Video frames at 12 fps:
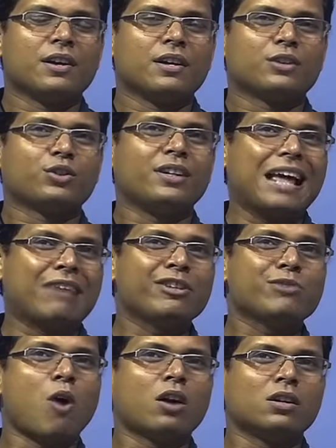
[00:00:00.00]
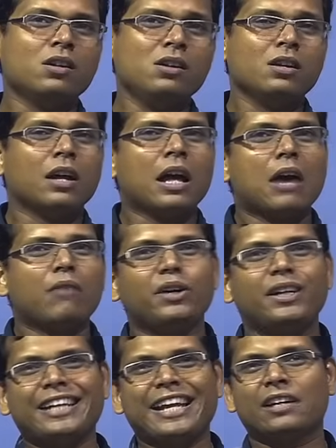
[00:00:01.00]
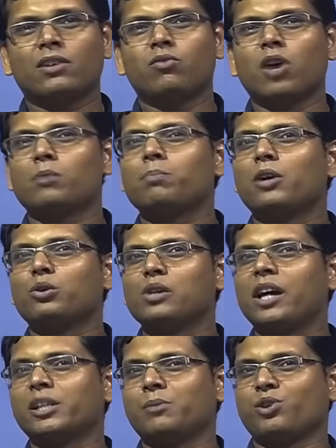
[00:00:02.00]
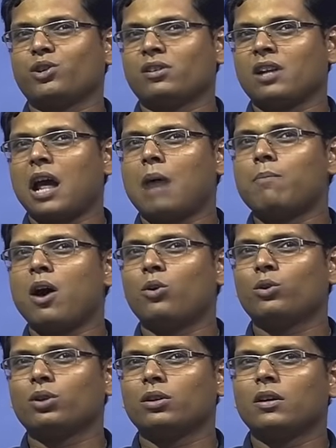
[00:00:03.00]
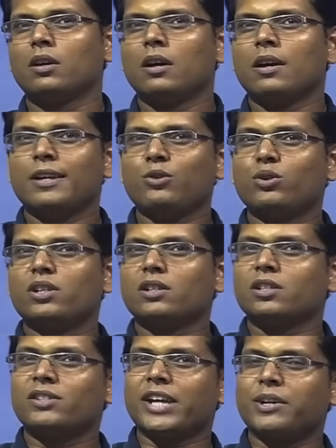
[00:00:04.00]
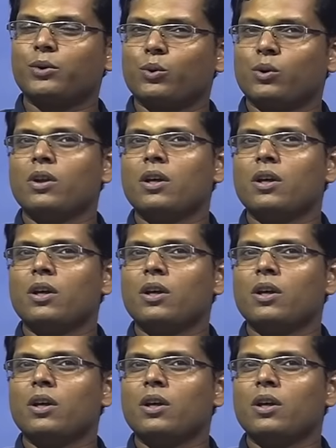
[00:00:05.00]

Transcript: So in language model, we take one particular assumption about using this chain rule,